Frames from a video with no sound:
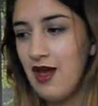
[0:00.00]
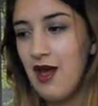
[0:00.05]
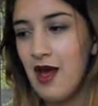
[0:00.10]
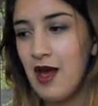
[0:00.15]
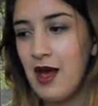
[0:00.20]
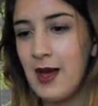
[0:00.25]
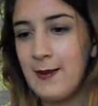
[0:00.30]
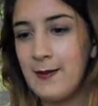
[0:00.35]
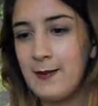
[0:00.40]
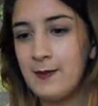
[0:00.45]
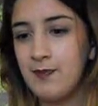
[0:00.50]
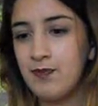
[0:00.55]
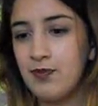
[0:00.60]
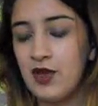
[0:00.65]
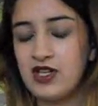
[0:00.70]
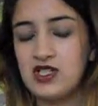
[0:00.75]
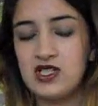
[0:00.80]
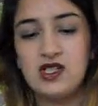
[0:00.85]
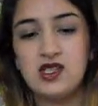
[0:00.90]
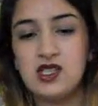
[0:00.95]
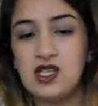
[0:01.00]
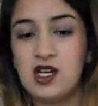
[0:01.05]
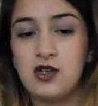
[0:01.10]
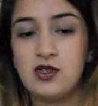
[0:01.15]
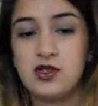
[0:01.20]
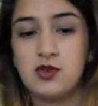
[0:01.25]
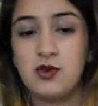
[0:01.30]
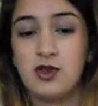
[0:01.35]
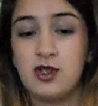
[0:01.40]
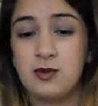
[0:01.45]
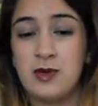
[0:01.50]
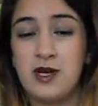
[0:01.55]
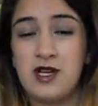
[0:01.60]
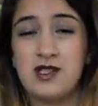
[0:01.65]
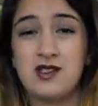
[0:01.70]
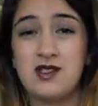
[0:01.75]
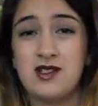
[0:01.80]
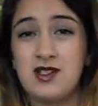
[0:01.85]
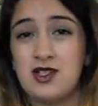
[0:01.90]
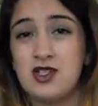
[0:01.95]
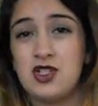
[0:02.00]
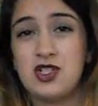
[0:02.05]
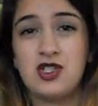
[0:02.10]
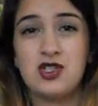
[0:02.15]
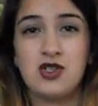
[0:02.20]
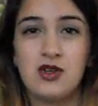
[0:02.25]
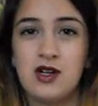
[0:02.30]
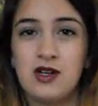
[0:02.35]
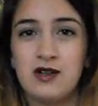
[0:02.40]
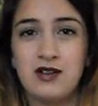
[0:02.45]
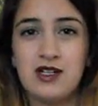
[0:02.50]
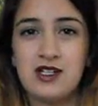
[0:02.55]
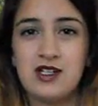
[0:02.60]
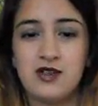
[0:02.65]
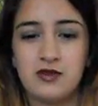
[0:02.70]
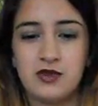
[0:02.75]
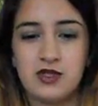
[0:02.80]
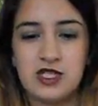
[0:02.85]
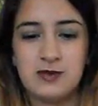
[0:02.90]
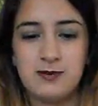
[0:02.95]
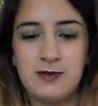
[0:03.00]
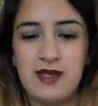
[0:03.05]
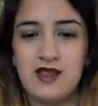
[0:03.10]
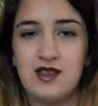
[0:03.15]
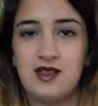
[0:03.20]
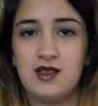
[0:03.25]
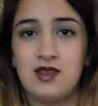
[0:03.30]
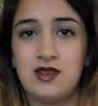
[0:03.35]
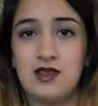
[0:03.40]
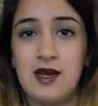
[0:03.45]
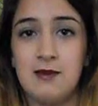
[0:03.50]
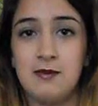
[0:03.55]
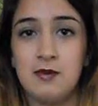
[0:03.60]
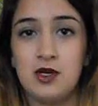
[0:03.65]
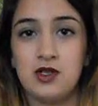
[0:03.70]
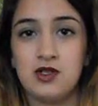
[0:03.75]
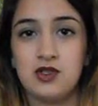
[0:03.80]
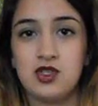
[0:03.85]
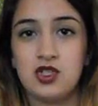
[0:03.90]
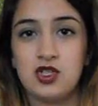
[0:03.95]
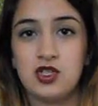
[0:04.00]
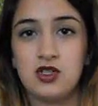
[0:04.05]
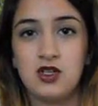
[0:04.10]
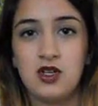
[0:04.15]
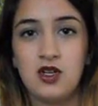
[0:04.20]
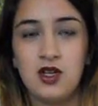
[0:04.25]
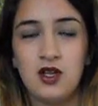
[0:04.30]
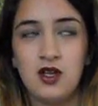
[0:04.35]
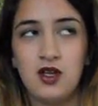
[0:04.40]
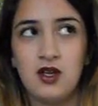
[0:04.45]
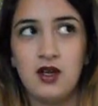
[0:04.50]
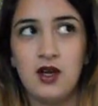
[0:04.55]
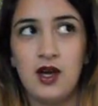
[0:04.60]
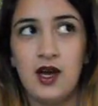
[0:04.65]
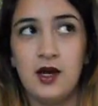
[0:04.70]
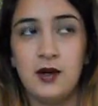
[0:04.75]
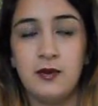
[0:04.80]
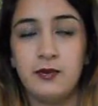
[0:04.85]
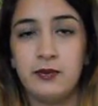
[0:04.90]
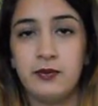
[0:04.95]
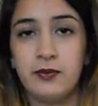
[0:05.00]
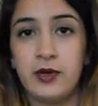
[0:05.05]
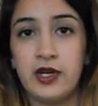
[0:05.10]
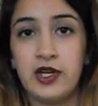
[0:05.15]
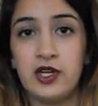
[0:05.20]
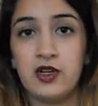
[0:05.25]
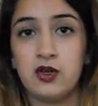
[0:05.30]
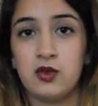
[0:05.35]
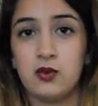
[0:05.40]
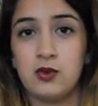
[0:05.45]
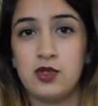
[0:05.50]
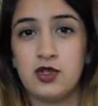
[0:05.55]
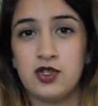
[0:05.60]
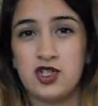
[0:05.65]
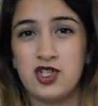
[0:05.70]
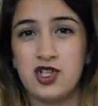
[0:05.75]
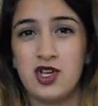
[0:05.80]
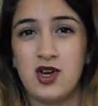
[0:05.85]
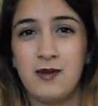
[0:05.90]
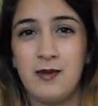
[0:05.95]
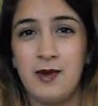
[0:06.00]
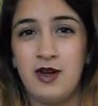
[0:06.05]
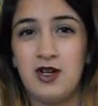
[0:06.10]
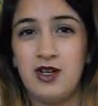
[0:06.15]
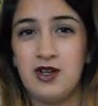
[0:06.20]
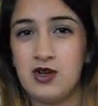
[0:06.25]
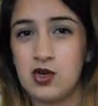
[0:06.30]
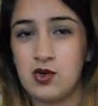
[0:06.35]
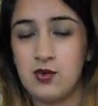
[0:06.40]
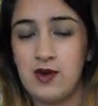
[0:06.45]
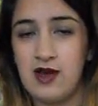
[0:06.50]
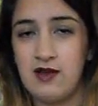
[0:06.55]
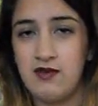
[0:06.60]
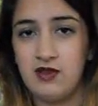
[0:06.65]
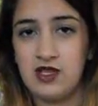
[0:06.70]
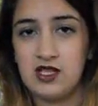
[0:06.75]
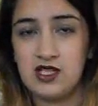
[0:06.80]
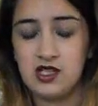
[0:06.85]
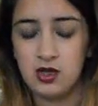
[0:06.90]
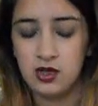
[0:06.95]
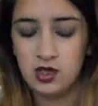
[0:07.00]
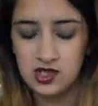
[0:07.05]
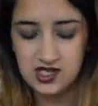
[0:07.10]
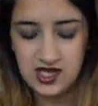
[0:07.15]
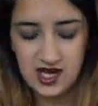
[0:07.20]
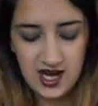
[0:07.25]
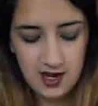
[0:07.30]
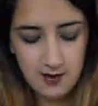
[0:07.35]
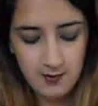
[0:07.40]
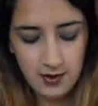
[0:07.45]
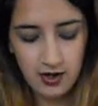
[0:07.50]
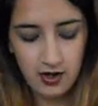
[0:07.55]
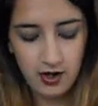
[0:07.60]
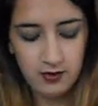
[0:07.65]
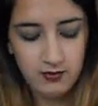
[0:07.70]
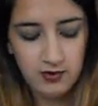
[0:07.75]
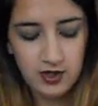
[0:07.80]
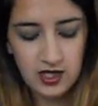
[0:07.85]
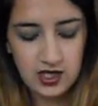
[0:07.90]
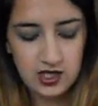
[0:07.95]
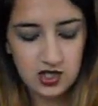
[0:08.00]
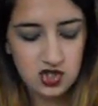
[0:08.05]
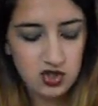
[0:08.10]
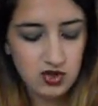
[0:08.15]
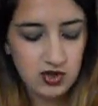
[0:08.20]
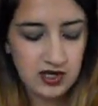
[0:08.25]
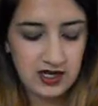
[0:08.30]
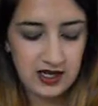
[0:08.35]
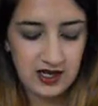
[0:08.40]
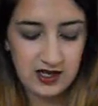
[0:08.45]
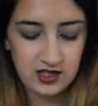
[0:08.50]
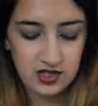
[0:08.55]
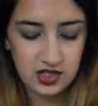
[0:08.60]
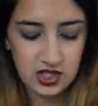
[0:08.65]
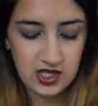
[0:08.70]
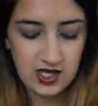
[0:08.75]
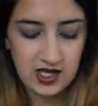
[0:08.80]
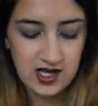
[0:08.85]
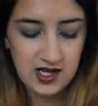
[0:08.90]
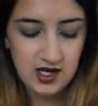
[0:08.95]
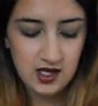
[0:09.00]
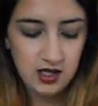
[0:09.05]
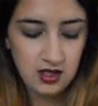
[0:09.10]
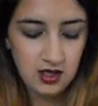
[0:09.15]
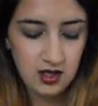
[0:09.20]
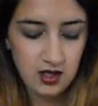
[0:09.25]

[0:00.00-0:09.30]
I didn't think I was a watch person, I just thought I really don't want to spend that much money on a watch that I'm only going to wear for this holiday, but I'm really enjoying it actually.